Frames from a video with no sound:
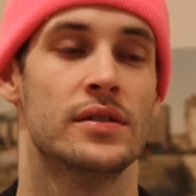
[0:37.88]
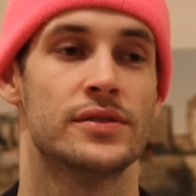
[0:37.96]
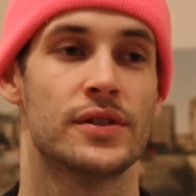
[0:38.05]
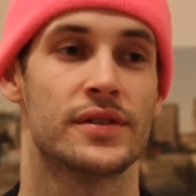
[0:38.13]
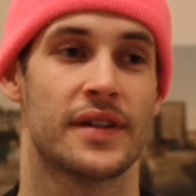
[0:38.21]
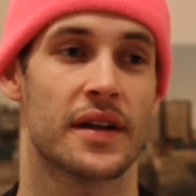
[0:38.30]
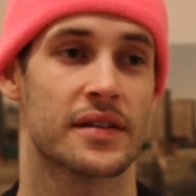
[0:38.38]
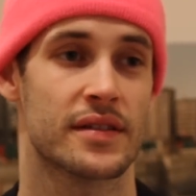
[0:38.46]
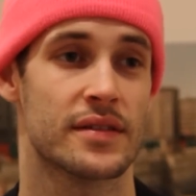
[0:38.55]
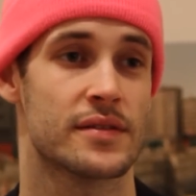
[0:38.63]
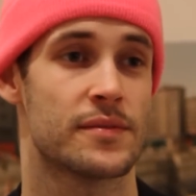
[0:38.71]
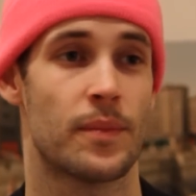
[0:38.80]
the
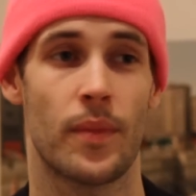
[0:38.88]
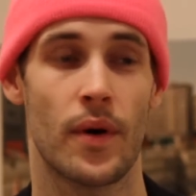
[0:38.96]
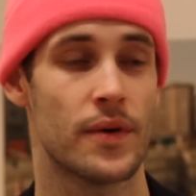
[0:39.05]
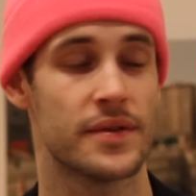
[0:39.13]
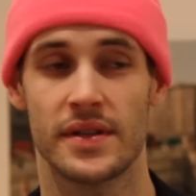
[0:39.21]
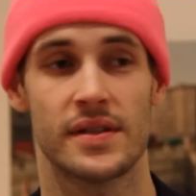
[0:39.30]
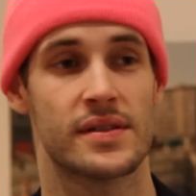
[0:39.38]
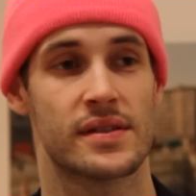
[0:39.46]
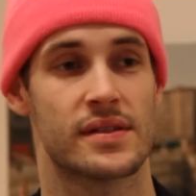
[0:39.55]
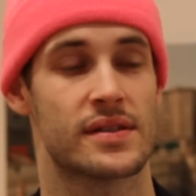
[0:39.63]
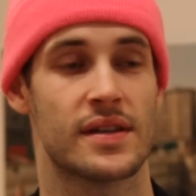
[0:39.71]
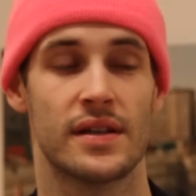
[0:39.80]
starting point is
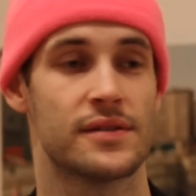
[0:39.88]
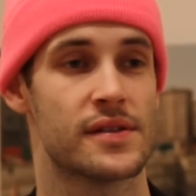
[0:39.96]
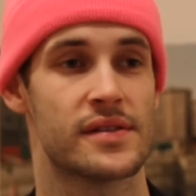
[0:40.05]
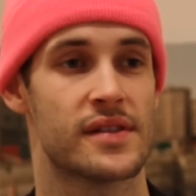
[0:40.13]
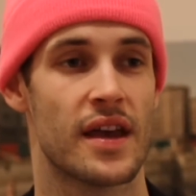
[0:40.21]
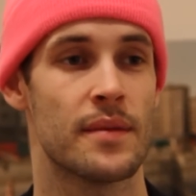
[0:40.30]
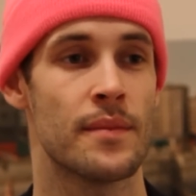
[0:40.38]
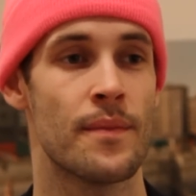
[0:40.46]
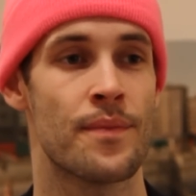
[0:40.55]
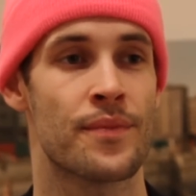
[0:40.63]
still the same.